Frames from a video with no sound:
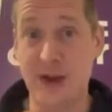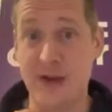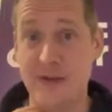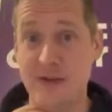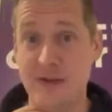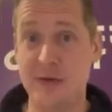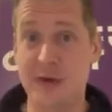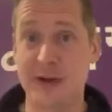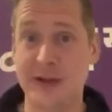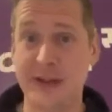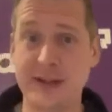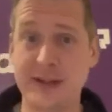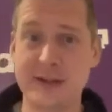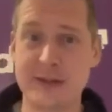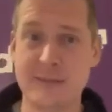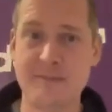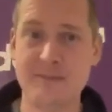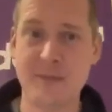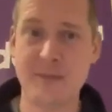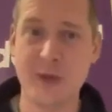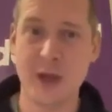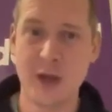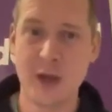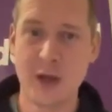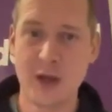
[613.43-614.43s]
if you haven't read it.
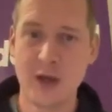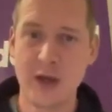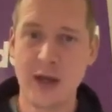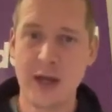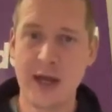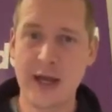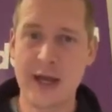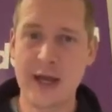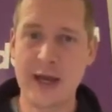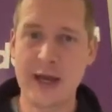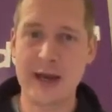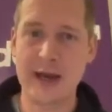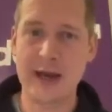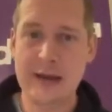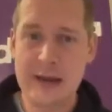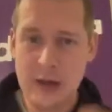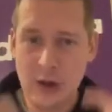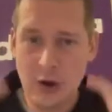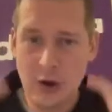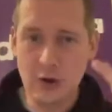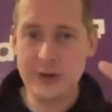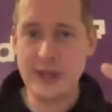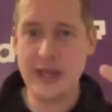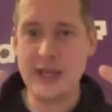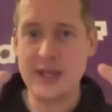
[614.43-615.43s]

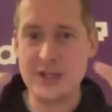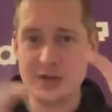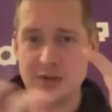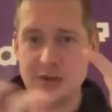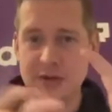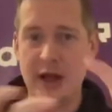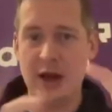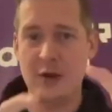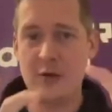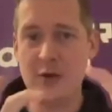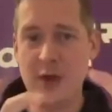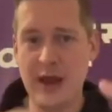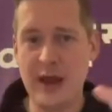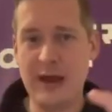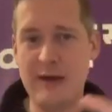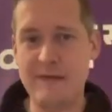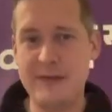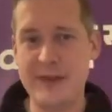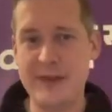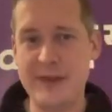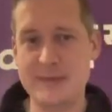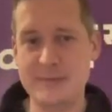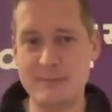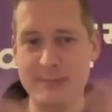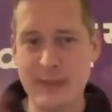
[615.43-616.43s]
Okay, so now you
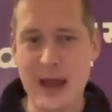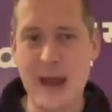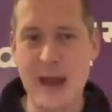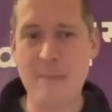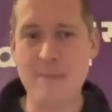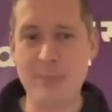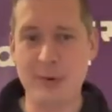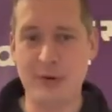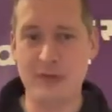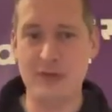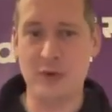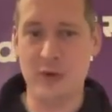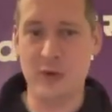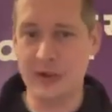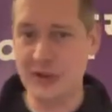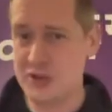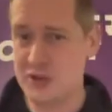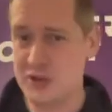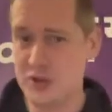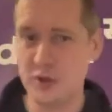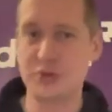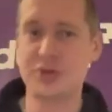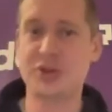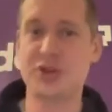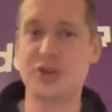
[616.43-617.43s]
have this map of all the
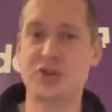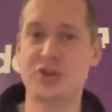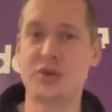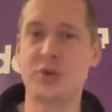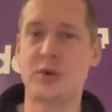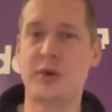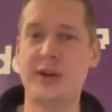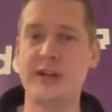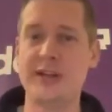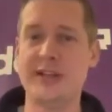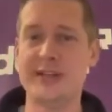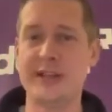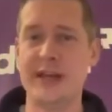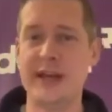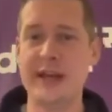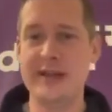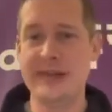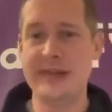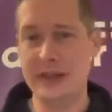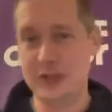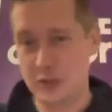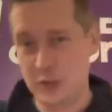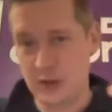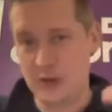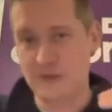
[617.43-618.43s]
user stories
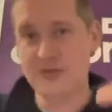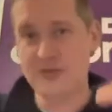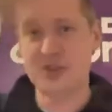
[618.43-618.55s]
that you